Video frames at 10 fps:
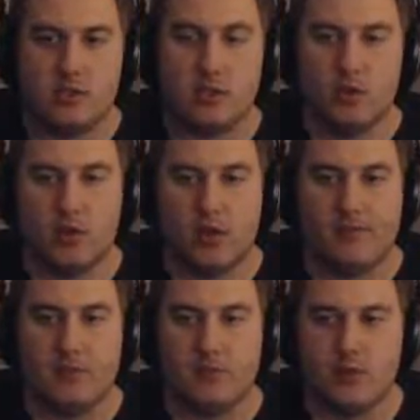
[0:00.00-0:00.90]
You can look
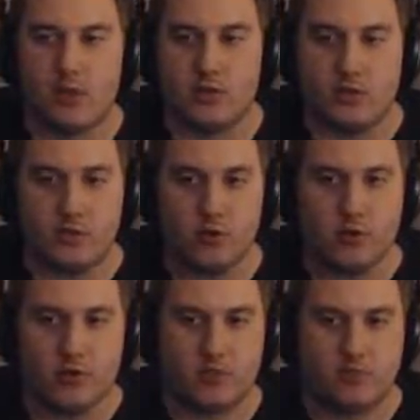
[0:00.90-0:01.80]
left as soon as you enter the
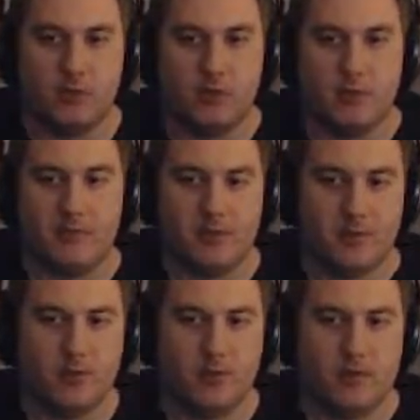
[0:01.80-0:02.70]
room. It's really up to
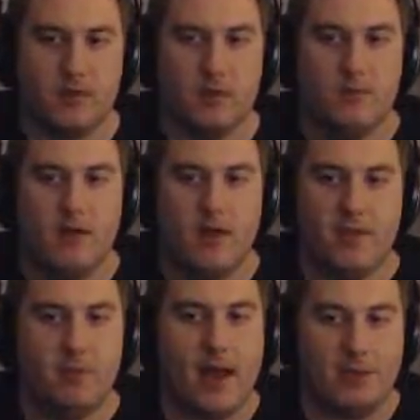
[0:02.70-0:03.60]
you. And then
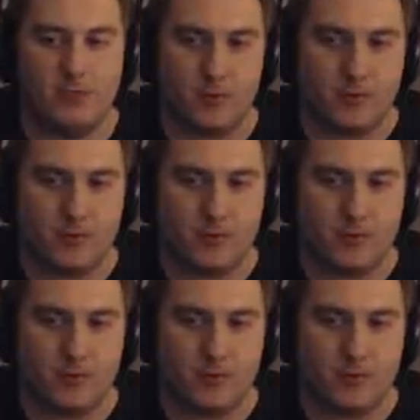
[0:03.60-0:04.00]
I'll pass through.